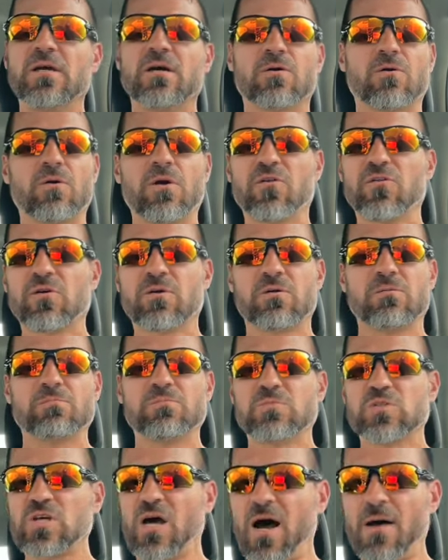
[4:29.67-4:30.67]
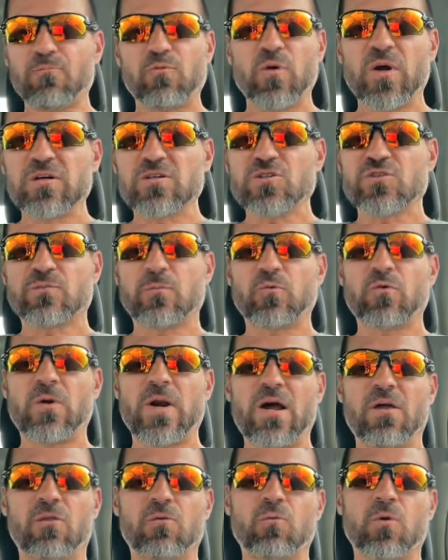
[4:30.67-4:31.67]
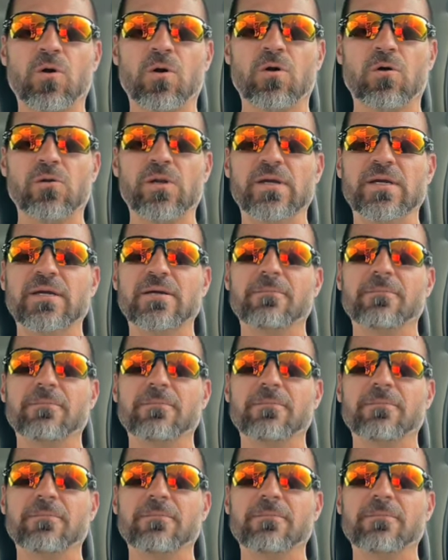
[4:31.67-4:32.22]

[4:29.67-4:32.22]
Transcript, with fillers: or other top runners from around the world.